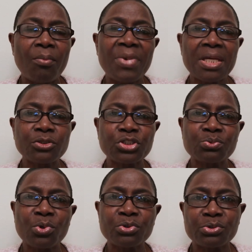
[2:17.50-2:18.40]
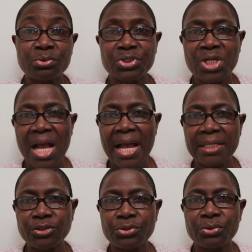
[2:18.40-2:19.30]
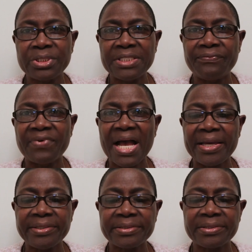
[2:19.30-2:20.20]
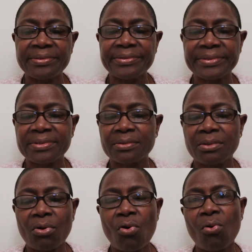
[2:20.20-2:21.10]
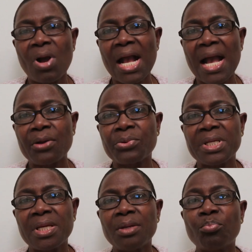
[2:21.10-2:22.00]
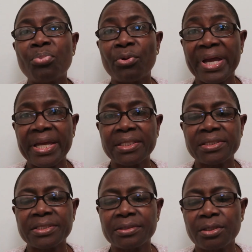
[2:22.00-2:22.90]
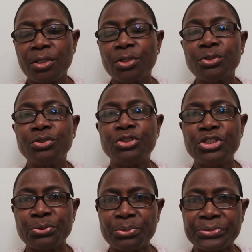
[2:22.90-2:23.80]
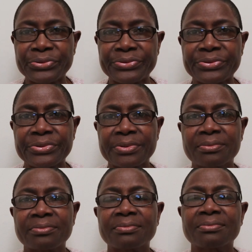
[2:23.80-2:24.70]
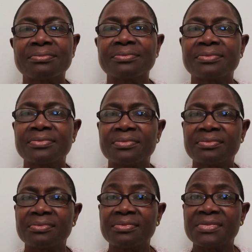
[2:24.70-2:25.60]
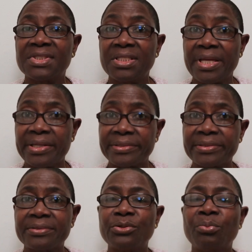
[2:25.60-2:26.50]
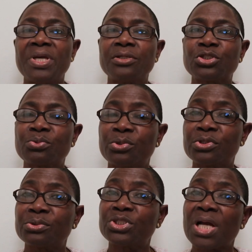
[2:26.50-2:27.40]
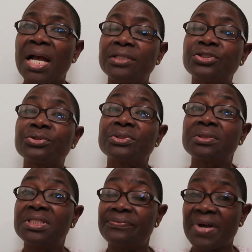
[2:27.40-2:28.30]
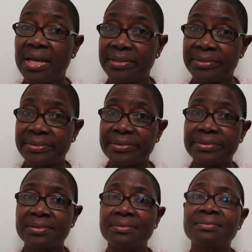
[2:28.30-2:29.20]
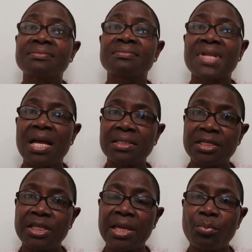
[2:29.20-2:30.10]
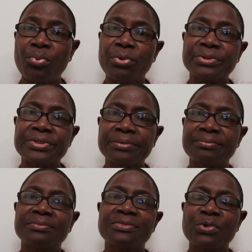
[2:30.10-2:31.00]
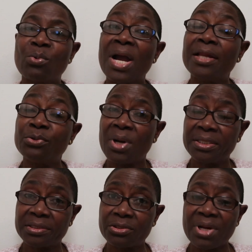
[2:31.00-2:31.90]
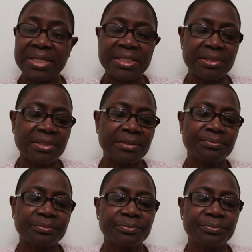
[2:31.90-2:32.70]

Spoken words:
Make sure to charge your devices or carry a pocket juice. Yes, you make sure to charge your device at an airport while you are stranded.